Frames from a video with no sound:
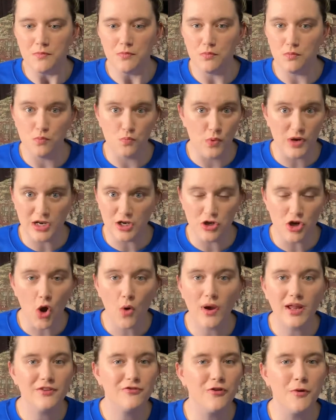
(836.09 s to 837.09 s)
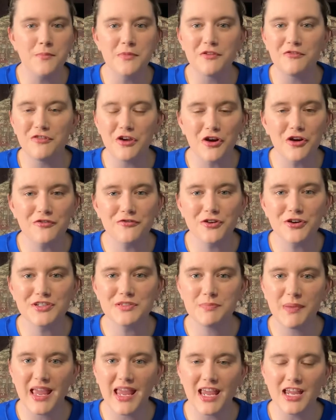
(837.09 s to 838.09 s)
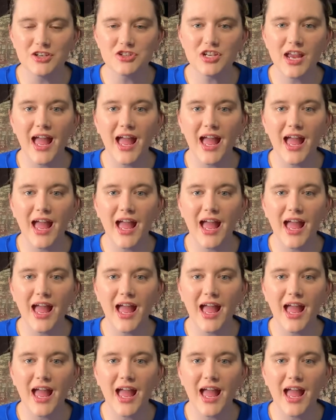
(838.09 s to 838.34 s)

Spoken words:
know it from the very first page.